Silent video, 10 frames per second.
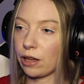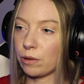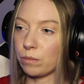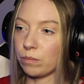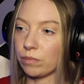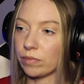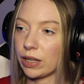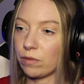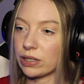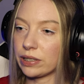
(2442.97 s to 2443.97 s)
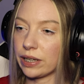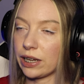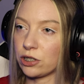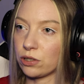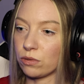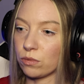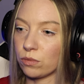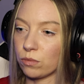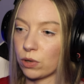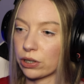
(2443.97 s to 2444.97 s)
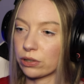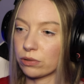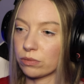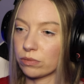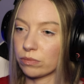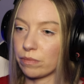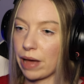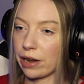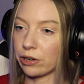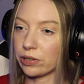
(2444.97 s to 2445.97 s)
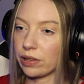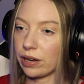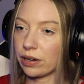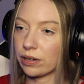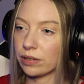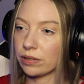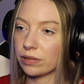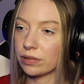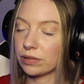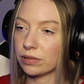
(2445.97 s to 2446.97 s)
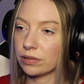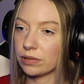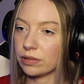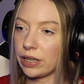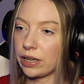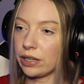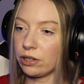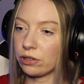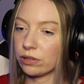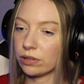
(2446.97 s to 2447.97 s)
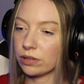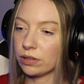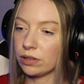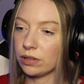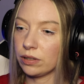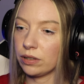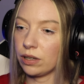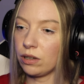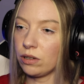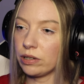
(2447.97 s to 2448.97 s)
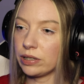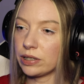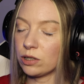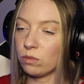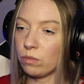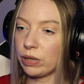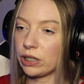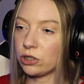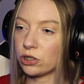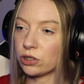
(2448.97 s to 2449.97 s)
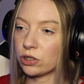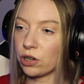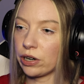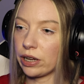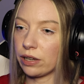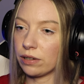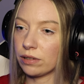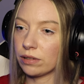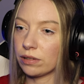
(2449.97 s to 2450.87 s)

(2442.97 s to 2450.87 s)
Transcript: um, investigation work mattered there. Yeah, here. Oh, it still won't budge. Darn it.